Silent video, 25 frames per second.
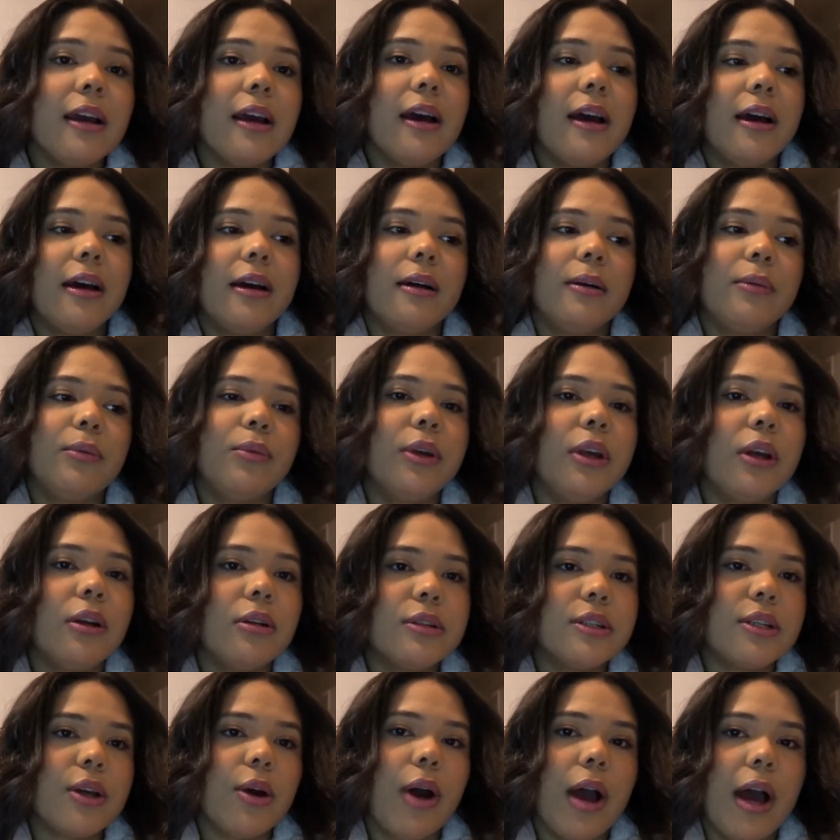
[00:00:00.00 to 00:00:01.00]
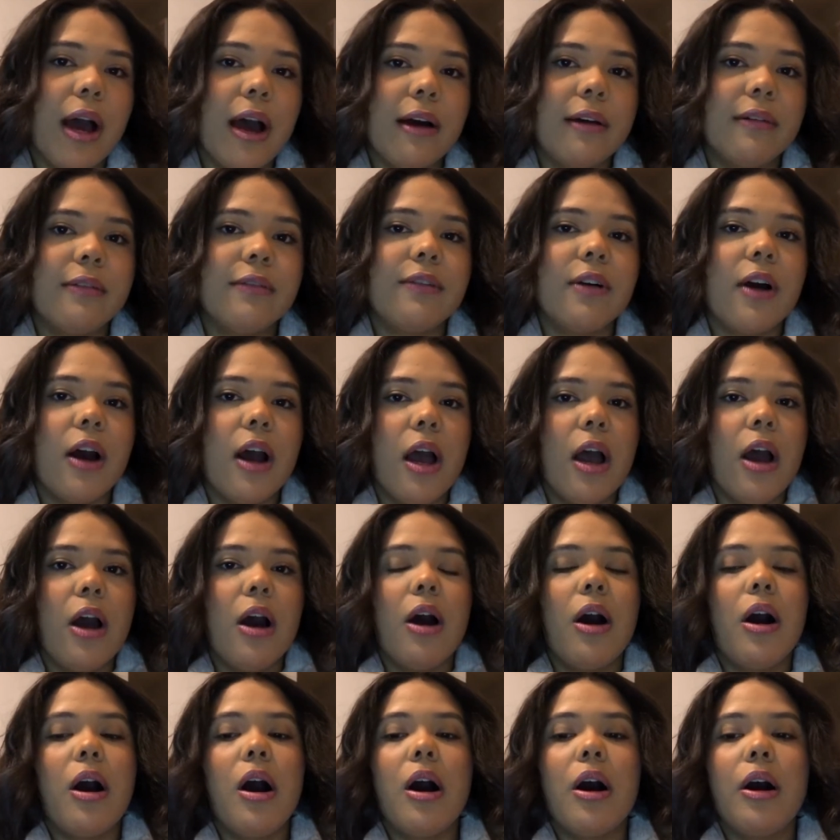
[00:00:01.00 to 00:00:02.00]
uh, we also have
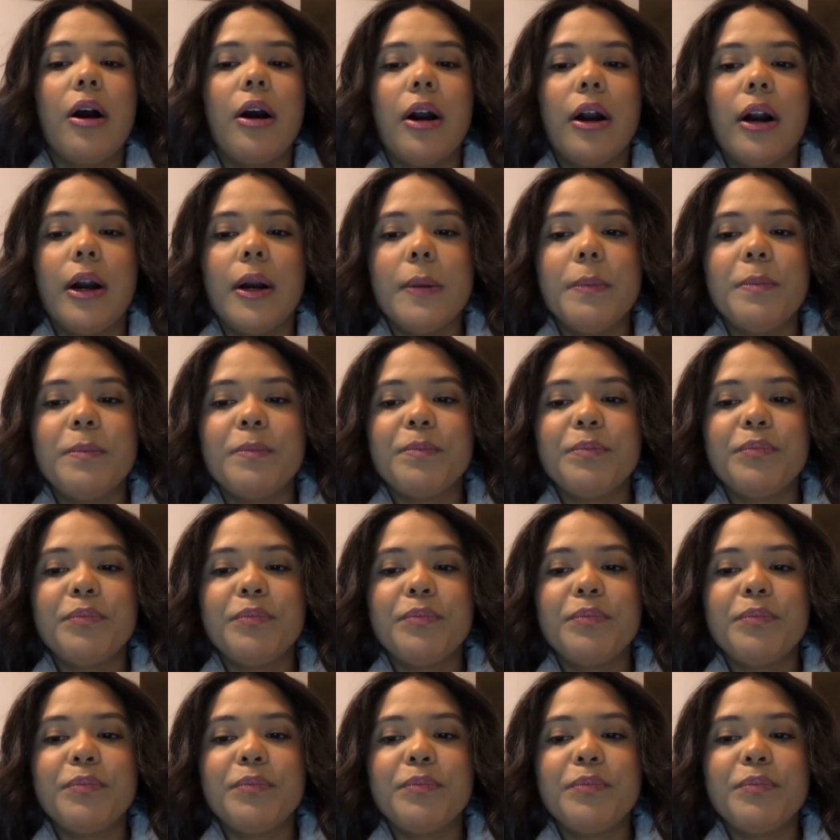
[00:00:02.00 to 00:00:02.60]
our